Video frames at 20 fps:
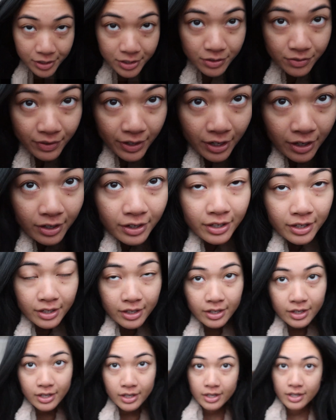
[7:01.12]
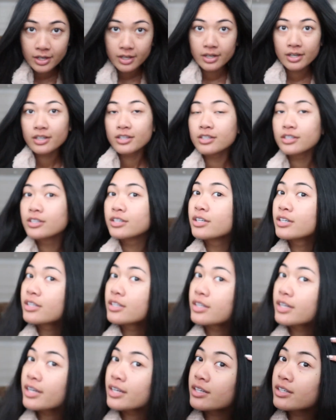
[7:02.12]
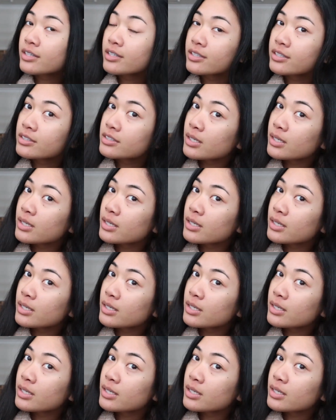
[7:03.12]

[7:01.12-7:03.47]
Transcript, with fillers: is very like